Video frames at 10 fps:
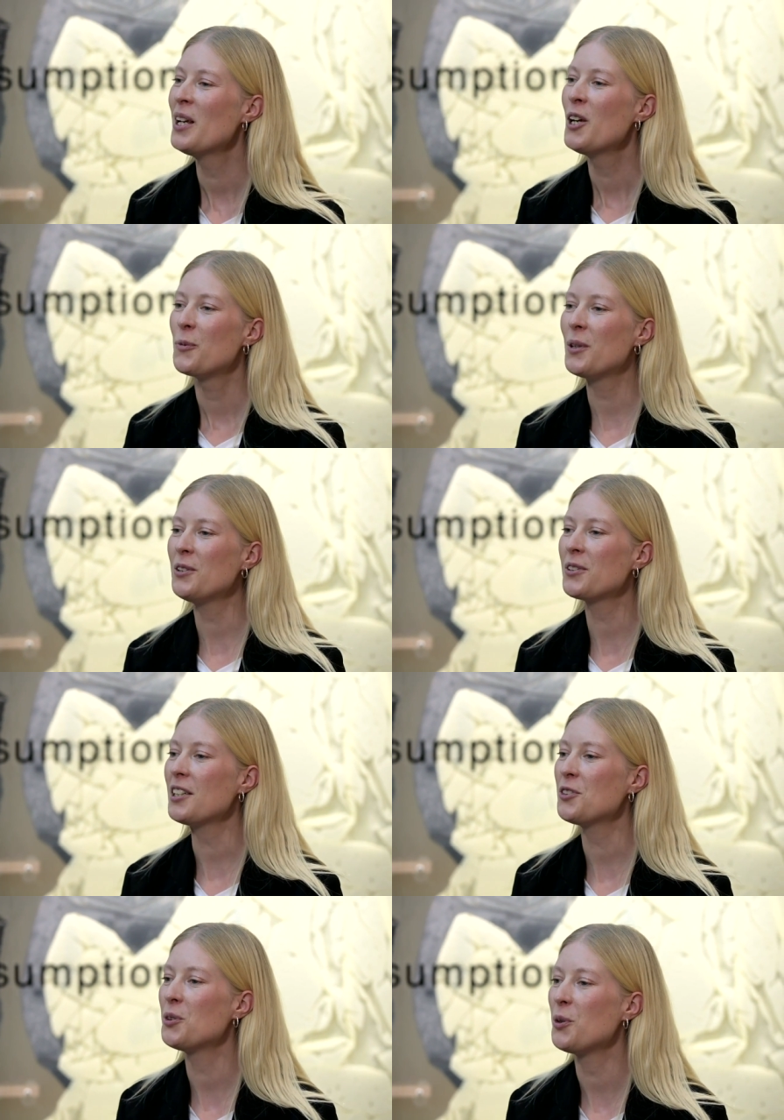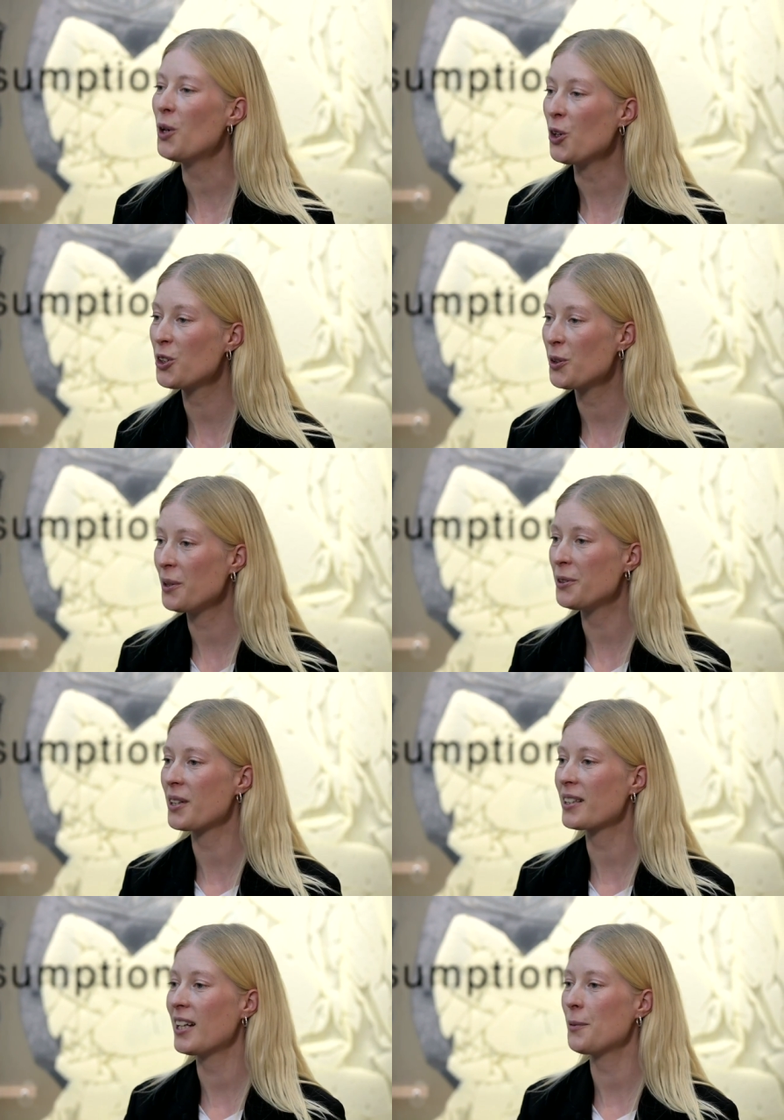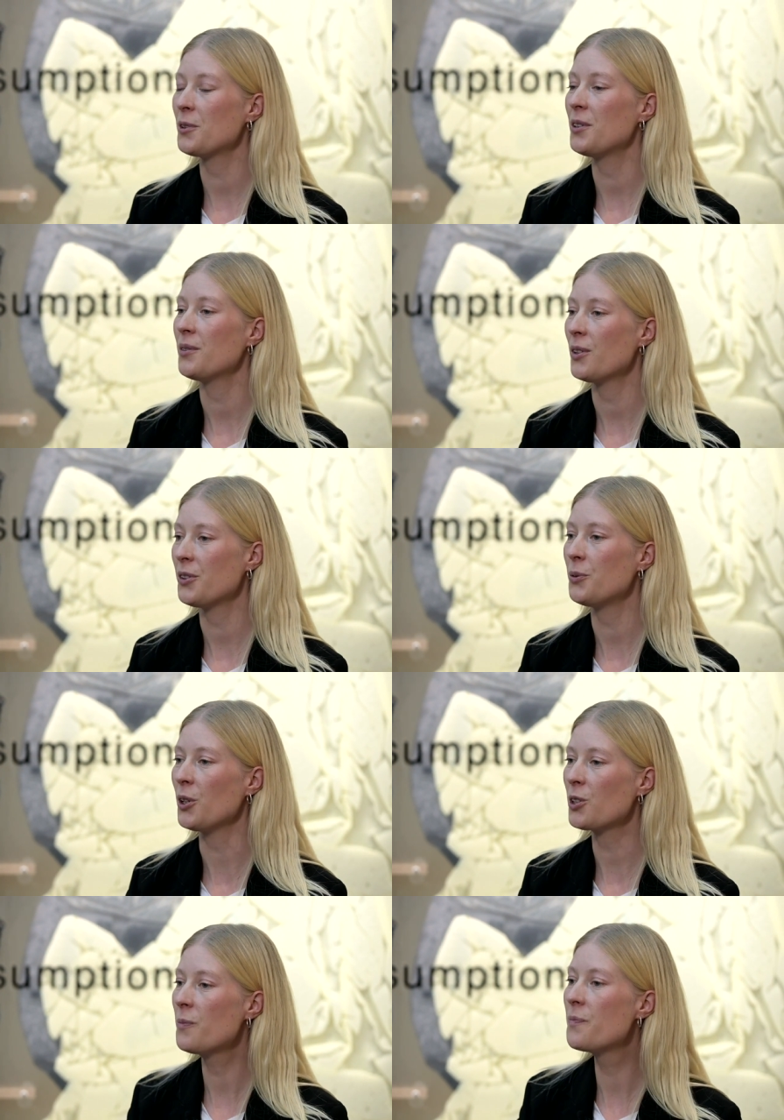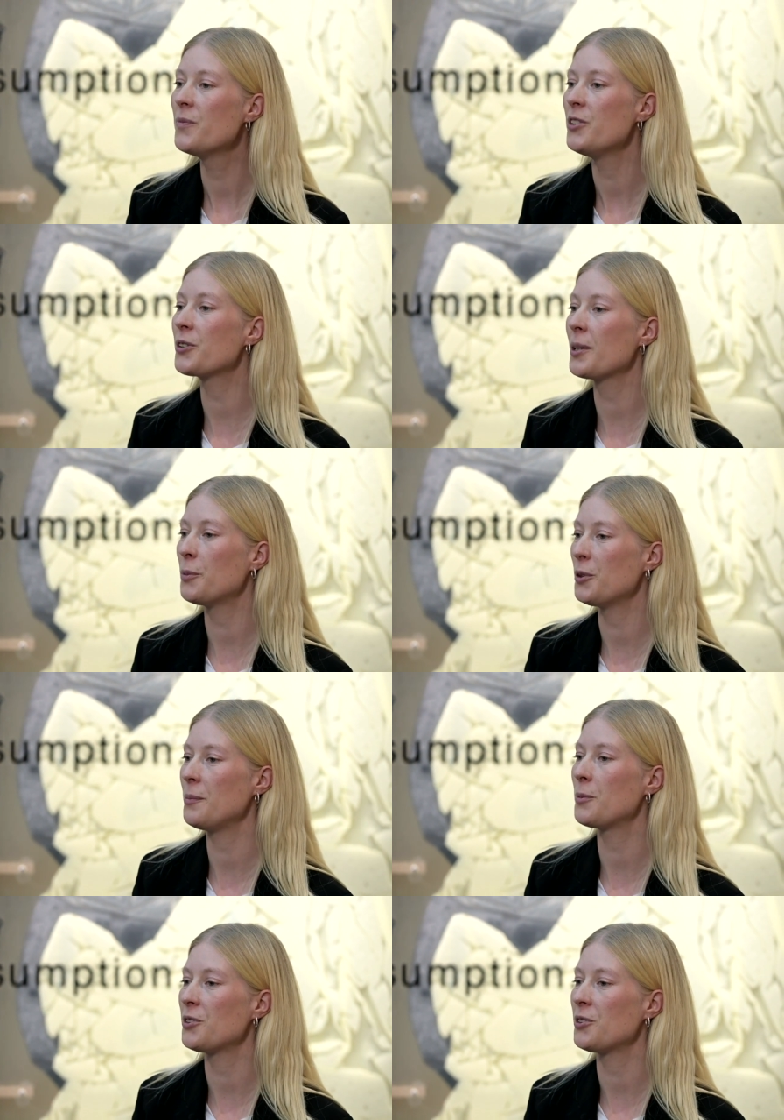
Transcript: Yeah. When you get to the rock, when you can climb with, on the rock, you can put in